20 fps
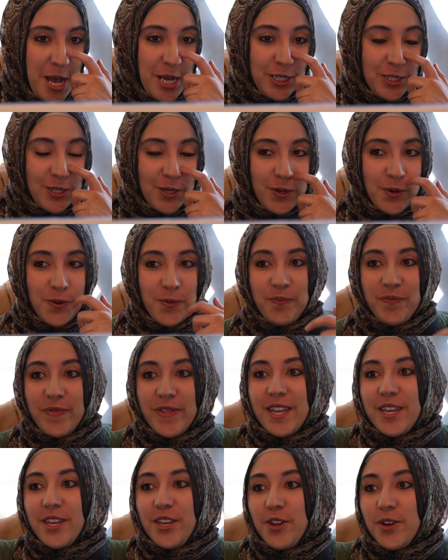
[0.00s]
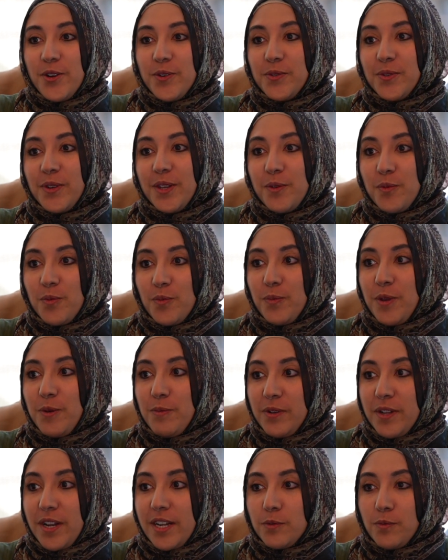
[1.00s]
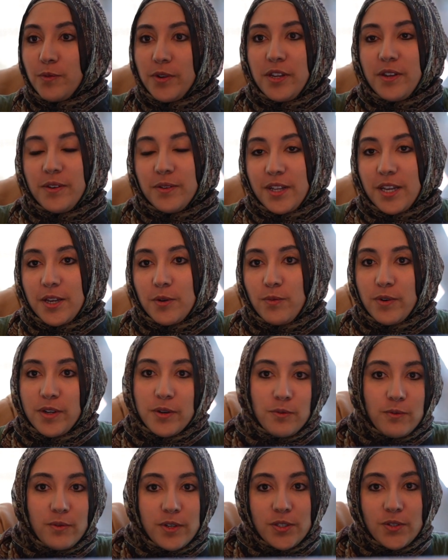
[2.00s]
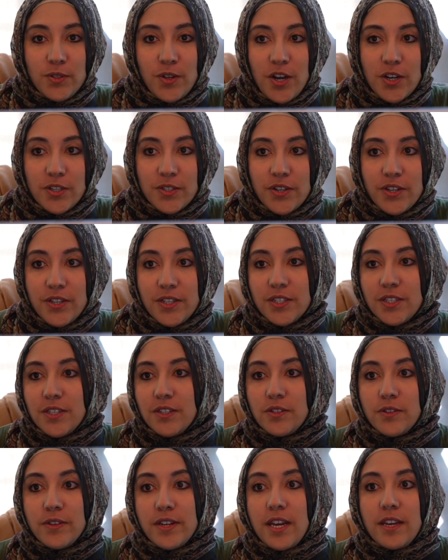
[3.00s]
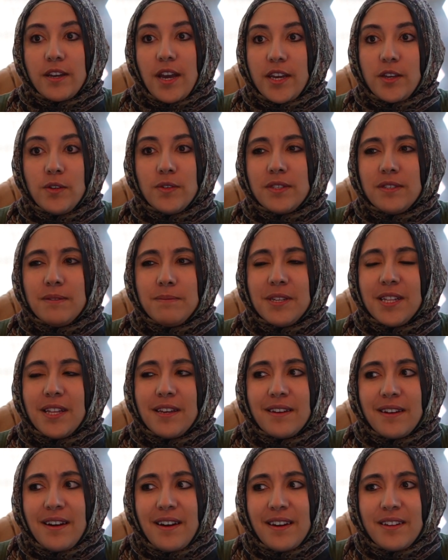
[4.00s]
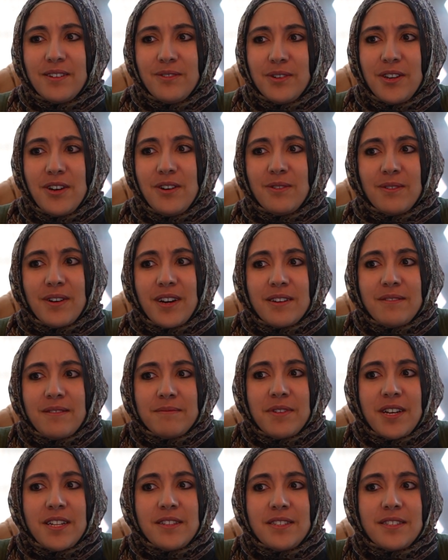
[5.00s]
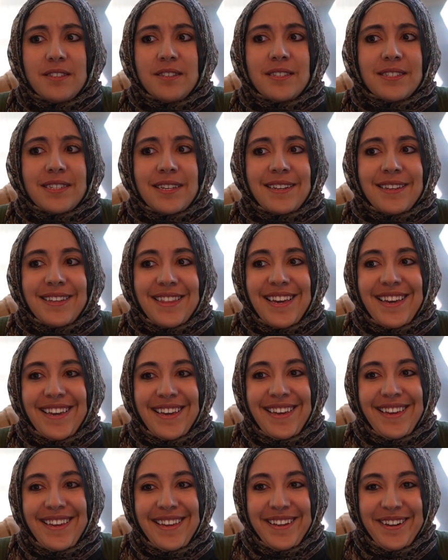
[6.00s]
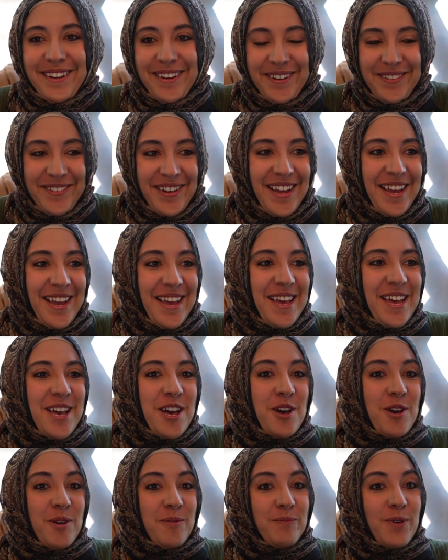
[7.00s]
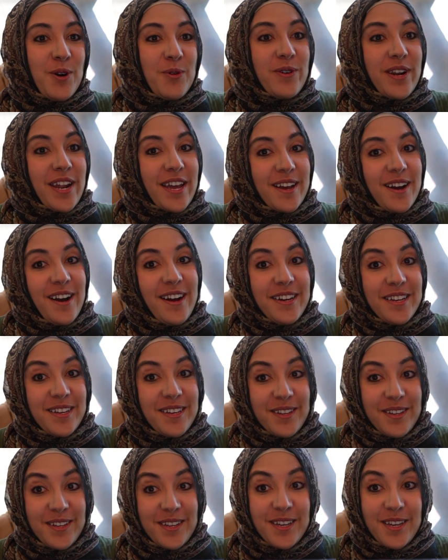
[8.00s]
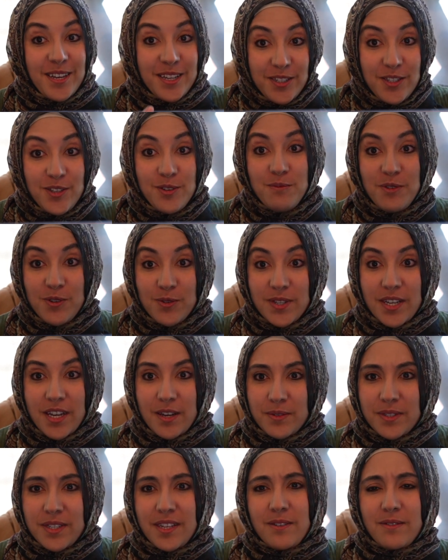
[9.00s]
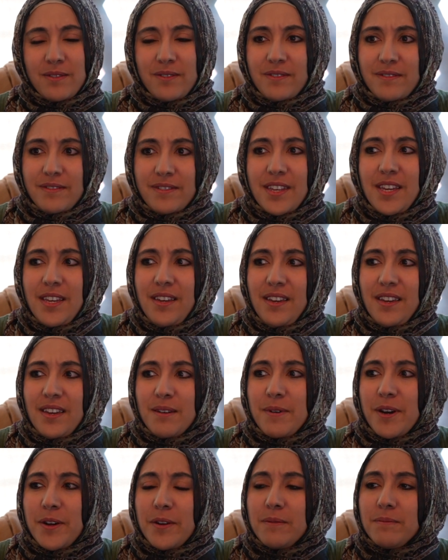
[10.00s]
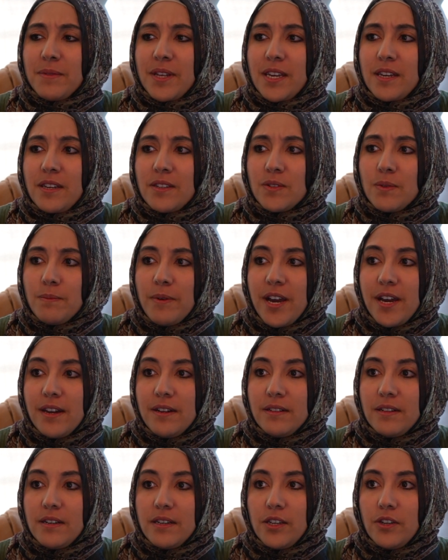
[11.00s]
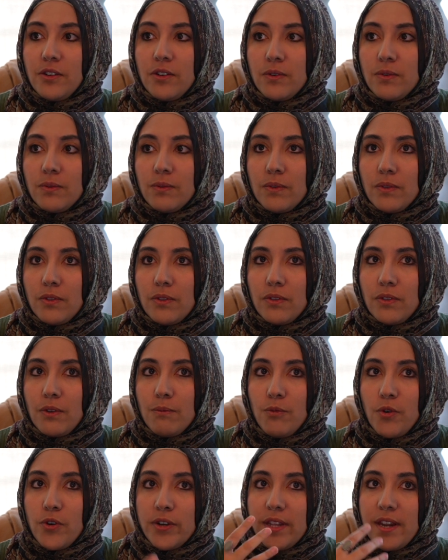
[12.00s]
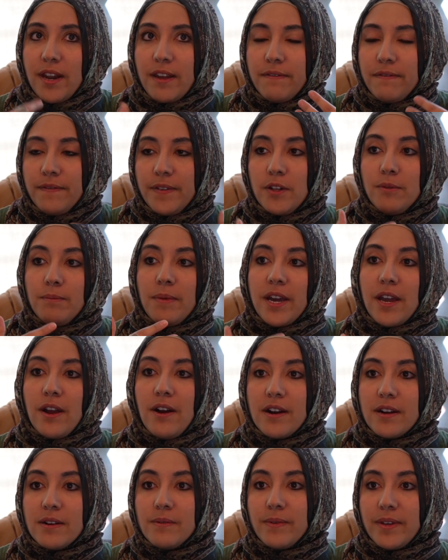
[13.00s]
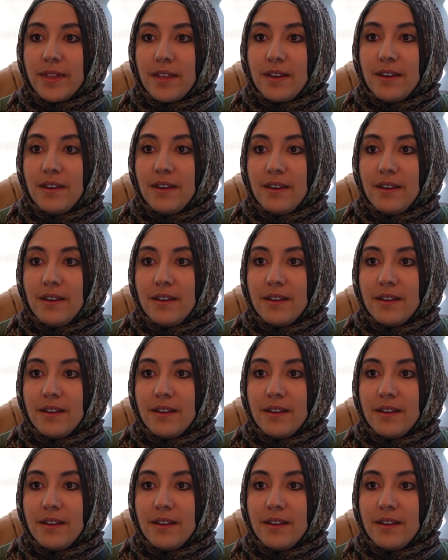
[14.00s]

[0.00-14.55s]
So, you know, people, what songs are you listening to? And I used to be like, I don't know. I'm not listening to anything, you know? But when I got into music, I was like thinking about it. I'm like, subhanAllah, you know, the more that I fill my heart with it,